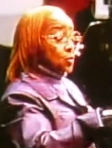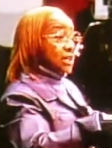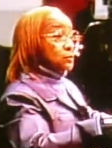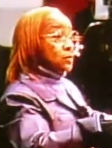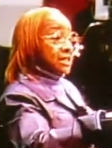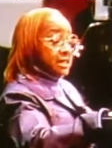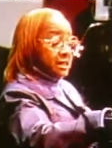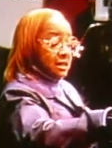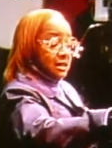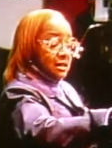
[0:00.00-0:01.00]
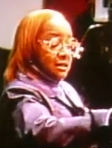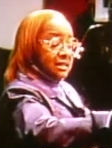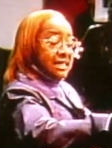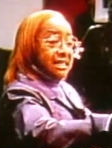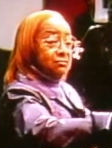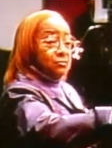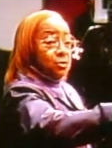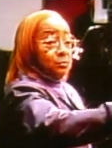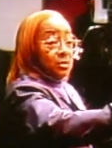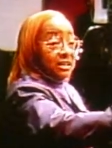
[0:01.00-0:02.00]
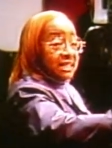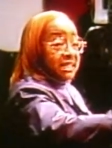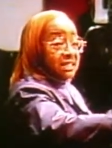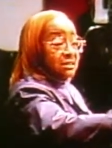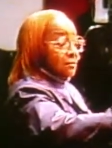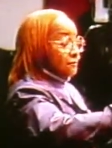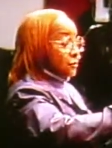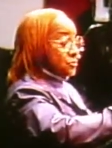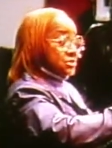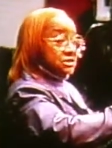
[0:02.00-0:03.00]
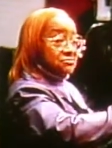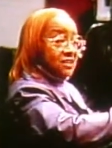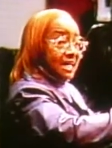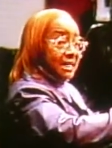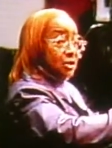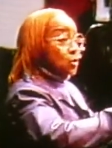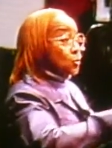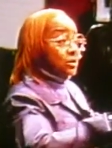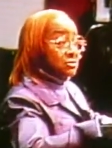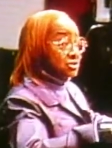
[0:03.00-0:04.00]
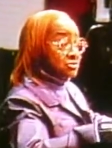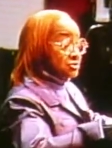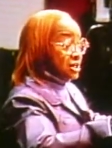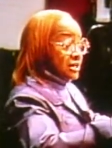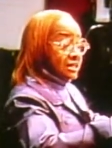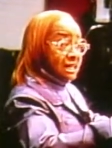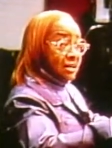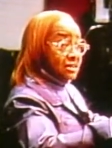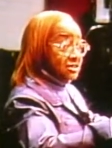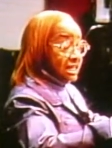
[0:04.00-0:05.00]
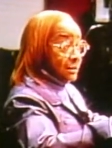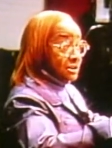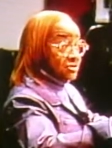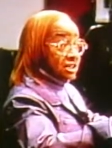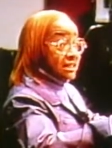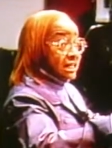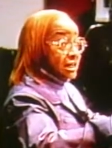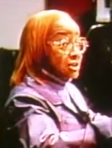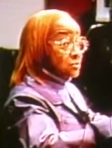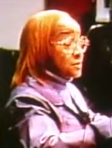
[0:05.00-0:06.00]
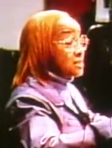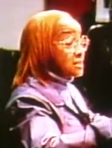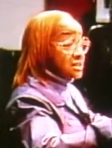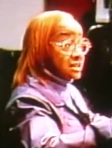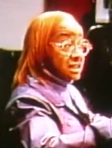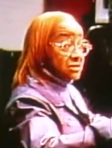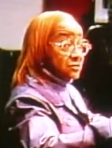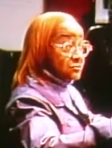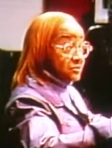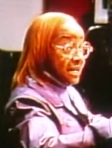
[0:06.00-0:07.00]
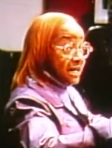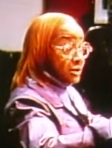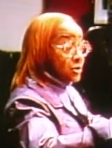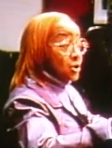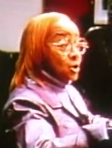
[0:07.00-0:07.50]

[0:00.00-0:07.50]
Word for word: what we need for police versus fire. We're just starting out establishing an eligibility list for fire,